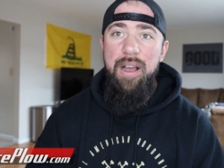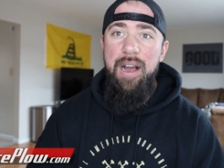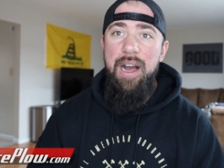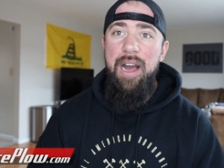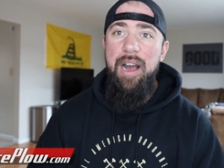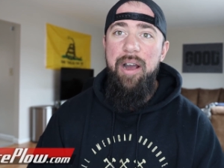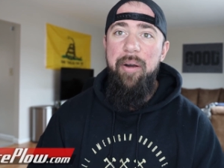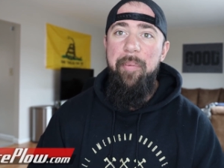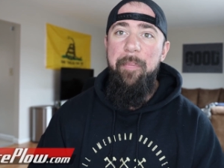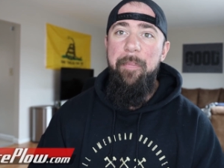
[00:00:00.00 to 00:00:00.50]

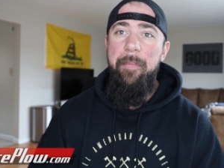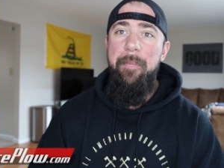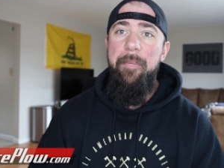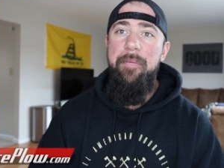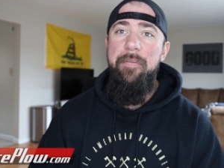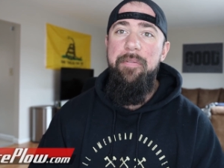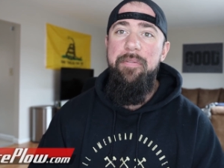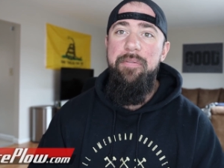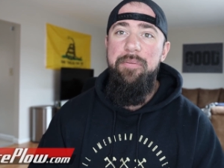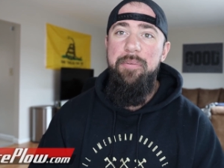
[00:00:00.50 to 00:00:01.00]
Um,
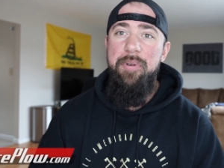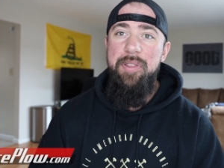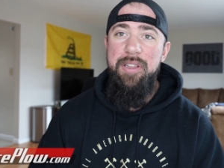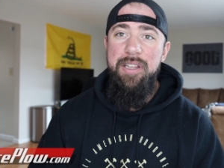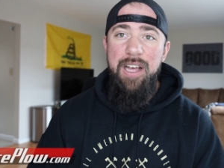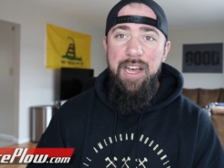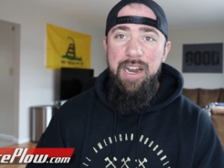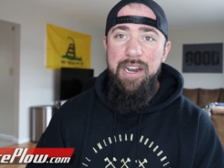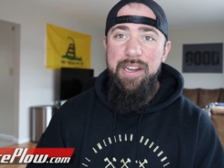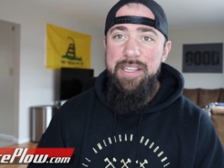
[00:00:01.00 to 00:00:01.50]
with a
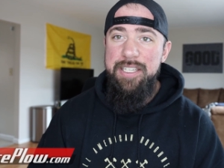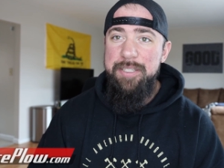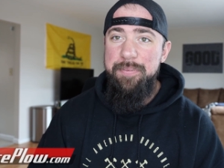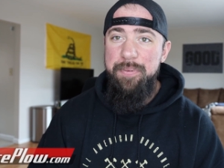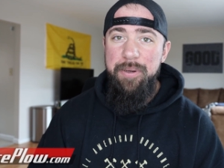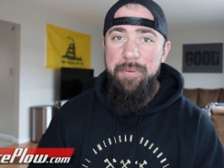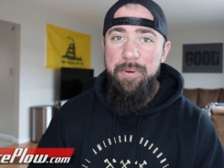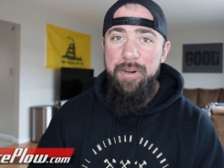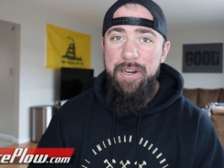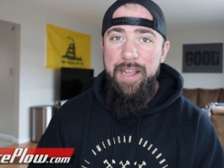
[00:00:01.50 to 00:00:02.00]
lot of these
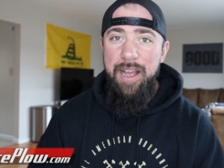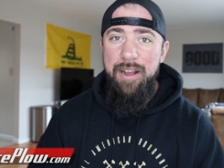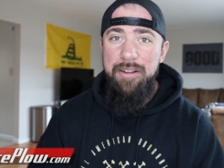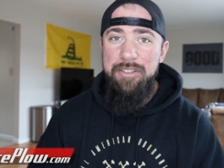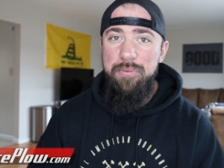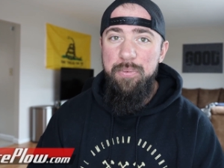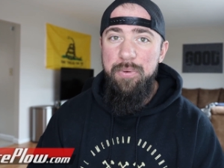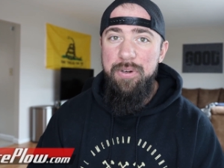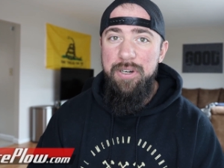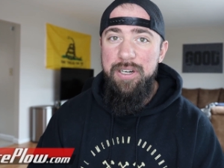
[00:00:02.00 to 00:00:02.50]

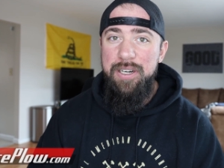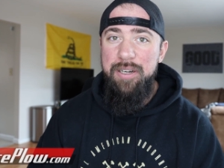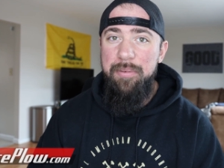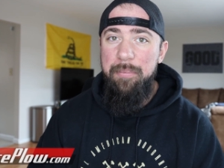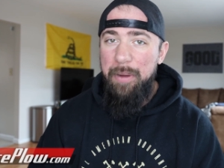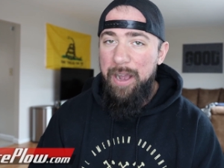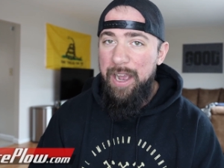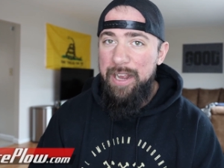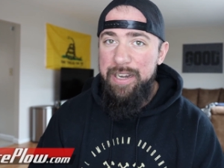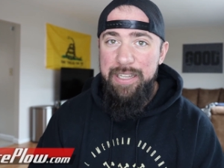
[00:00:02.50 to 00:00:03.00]
pre-workouts, we're
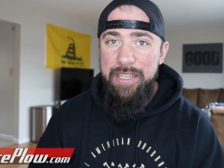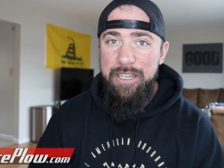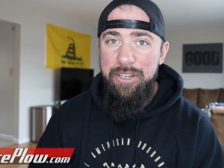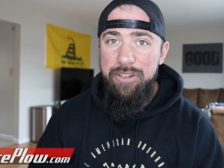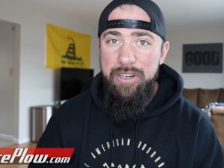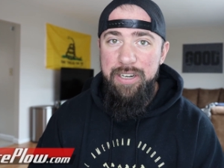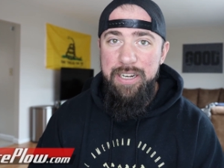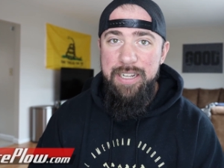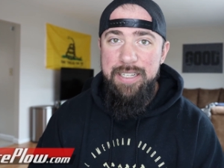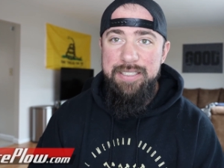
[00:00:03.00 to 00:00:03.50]
combining
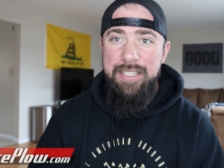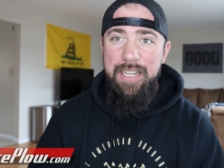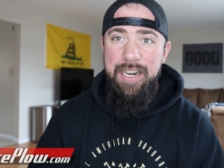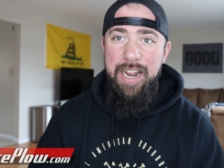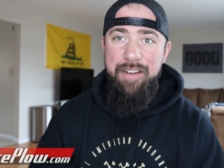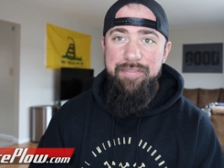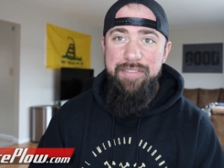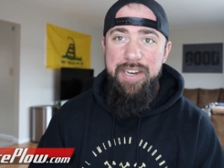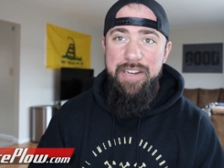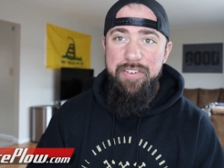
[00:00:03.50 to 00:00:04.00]
ingredients that
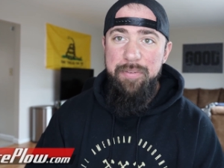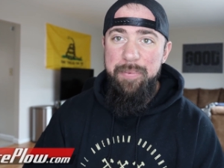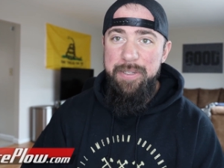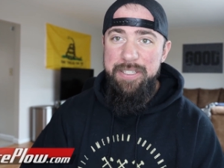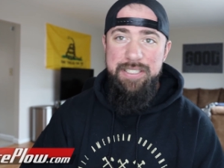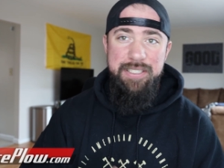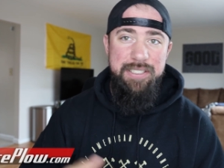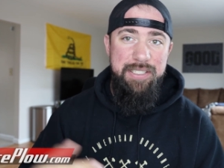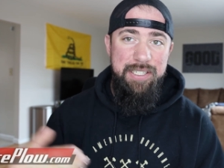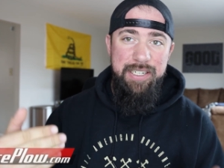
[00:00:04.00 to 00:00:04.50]
have never
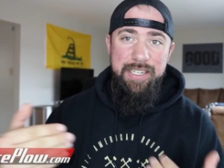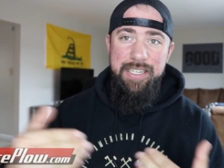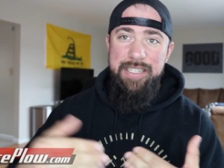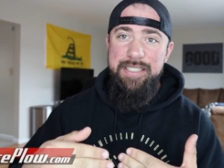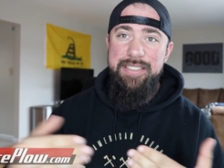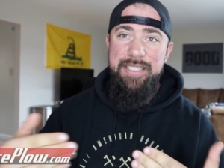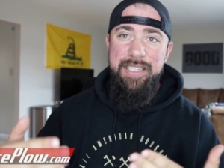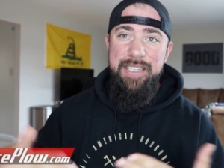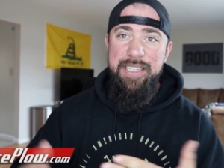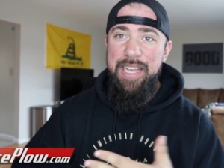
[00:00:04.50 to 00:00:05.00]
been
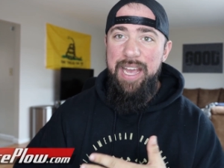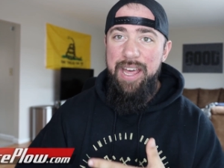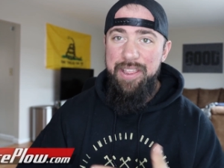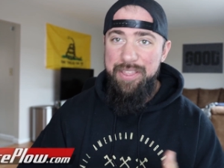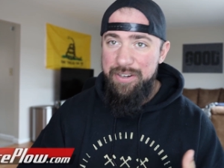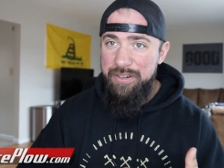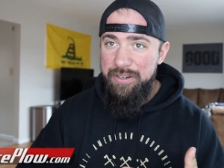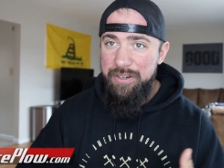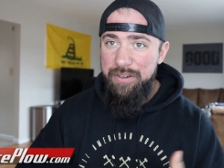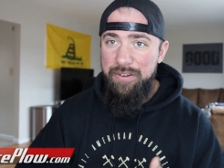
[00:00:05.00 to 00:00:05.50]
studied
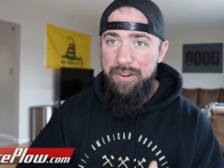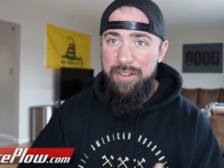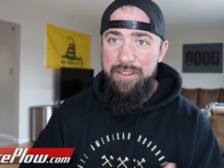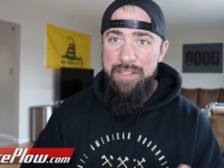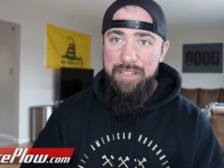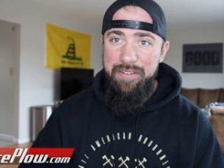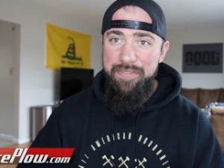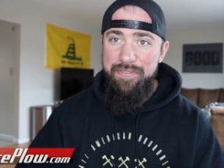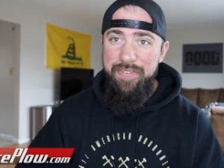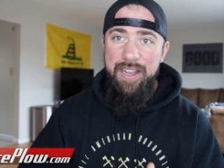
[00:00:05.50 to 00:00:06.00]
together on
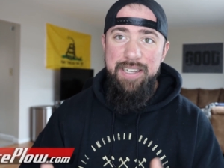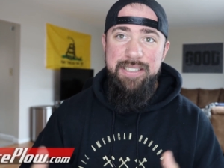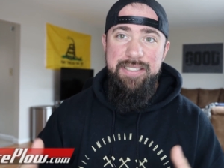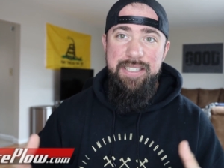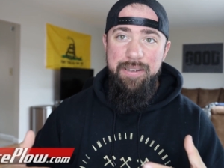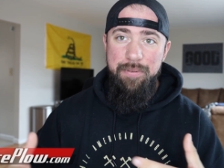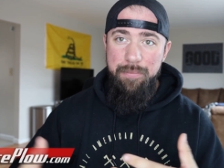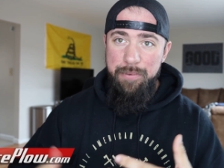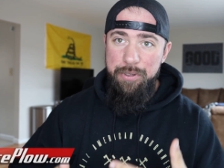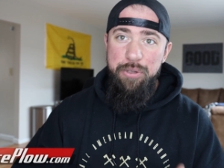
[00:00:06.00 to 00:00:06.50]
the effects
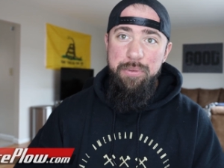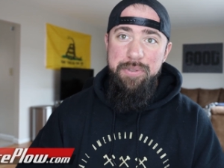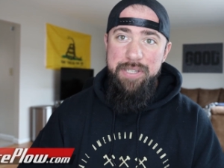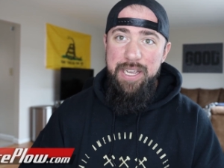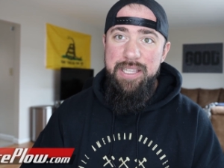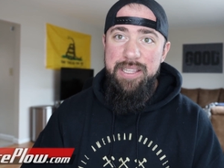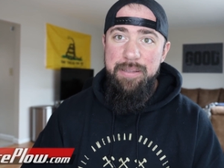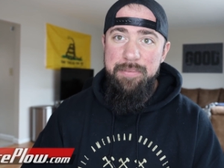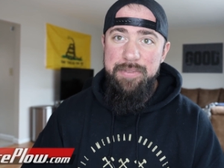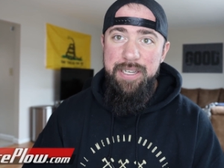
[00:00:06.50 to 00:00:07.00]
that when you
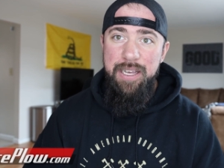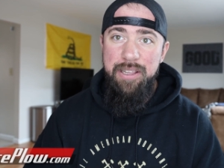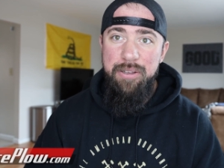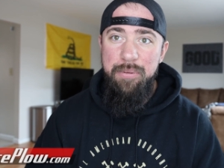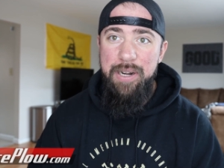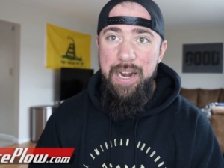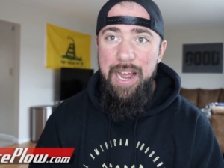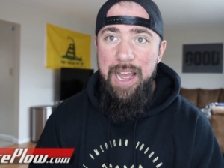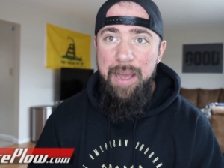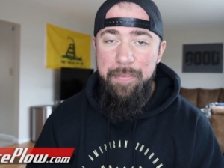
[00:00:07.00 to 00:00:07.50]
take them together,
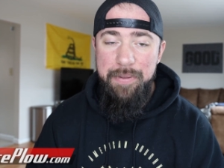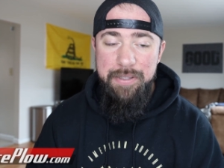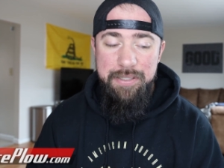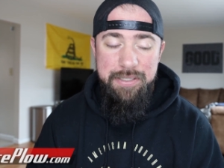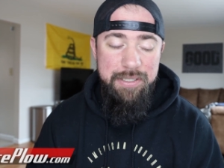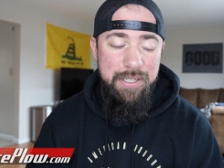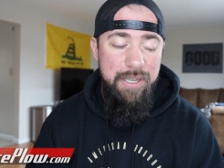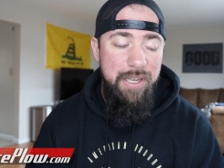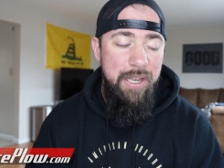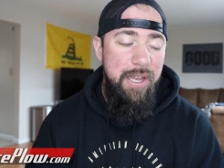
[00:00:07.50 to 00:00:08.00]
what
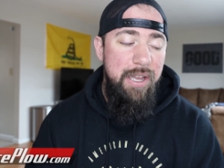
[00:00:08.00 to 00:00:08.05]
happens.